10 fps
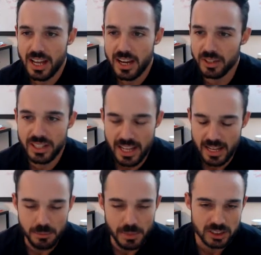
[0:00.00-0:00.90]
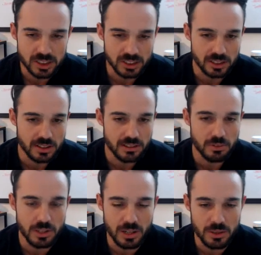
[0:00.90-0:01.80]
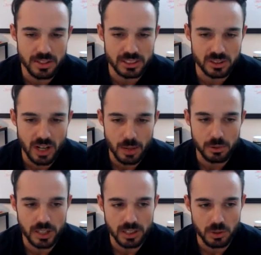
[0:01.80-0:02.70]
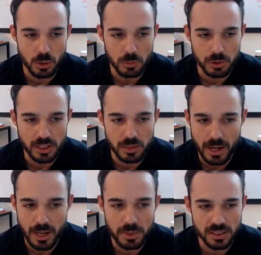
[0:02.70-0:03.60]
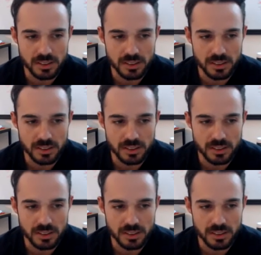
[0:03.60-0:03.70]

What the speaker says: every day to make sure, things are operating normally, in my opinion.